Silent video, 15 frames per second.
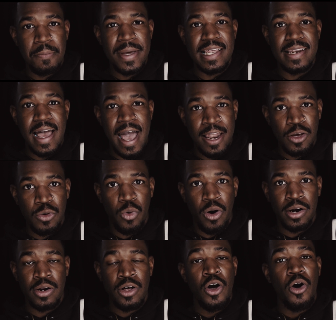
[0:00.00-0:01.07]
beat
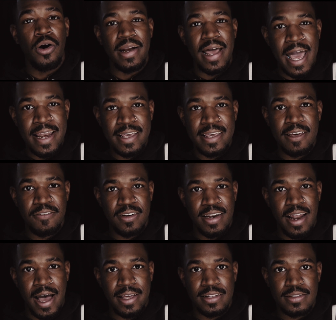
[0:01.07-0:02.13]
anyone on any given night.